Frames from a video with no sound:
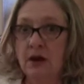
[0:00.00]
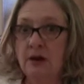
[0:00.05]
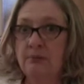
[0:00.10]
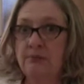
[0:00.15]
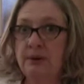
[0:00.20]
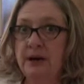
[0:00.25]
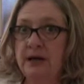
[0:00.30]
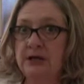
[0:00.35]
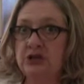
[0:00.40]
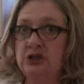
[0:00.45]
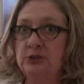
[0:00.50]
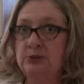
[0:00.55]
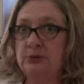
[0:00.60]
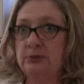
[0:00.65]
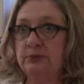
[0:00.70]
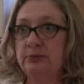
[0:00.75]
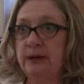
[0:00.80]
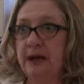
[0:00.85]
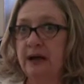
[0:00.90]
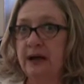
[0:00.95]

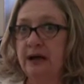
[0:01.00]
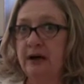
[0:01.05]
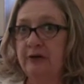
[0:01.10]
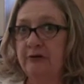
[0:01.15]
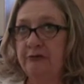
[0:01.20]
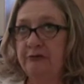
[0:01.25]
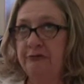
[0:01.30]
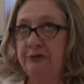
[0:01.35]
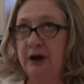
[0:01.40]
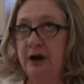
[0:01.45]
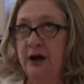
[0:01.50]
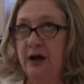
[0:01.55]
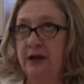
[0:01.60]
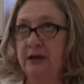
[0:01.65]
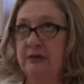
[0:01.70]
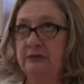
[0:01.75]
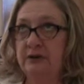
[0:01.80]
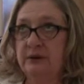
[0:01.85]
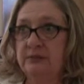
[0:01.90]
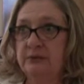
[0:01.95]
punishable by a
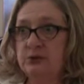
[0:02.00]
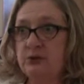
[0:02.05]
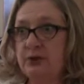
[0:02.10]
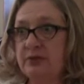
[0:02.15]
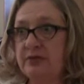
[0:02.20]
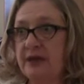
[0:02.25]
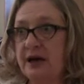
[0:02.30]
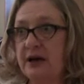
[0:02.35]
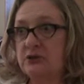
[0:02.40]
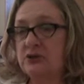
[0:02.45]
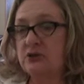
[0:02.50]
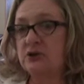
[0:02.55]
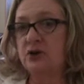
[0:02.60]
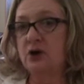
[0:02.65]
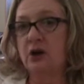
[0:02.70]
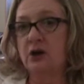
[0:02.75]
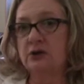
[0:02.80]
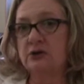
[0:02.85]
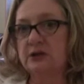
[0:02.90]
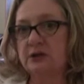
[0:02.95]
fine of up to
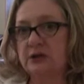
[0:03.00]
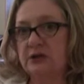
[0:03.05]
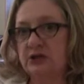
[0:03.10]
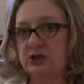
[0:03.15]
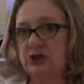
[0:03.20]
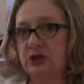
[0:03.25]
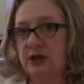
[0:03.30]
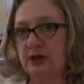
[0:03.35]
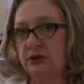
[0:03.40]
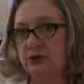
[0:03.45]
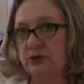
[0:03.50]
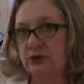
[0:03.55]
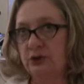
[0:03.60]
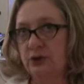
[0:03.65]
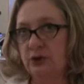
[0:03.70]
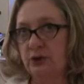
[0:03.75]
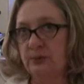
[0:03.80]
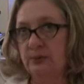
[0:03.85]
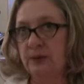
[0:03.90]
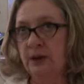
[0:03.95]
$1,000 and a jail
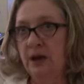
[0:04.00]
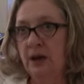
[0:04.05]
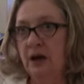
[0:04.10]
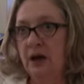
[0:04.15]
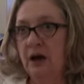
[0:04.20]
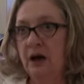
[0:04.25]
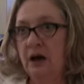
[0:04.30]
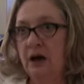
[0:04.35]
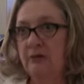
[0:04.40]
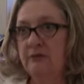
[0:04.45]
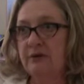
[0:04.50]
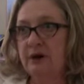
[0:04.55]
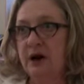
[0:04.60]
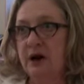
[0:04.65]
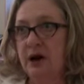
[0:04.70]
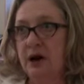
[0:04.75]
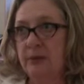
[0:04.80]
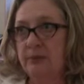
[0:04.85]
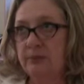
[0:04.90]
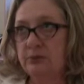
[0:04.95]
term of
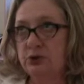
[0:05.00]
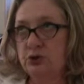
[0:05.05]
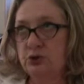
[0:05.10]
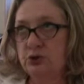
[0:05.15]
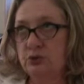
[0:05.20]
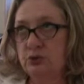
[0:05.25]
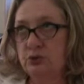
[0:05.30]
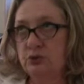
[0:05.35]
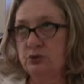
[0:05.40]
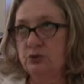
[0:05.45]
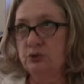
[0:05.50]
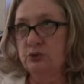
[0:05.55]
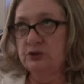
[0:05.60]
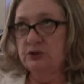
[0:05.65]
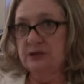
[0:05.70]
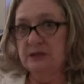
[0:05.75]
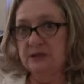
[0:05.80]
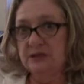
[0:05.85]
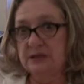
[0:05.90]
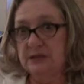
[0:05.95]
up to
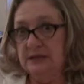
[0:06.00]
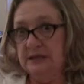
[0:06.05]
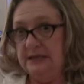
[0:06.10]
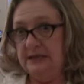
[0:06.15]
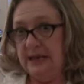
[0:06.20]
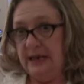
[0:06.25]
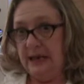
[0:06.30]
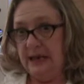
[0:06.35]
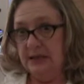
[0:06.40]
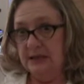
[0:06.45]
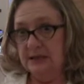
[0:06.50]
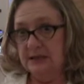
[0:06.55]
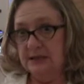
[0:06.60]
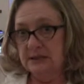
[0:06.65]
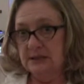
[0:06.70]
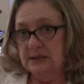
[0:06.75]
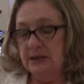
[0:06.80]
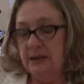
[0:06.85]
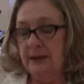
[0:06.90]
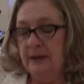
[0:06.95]
60 days.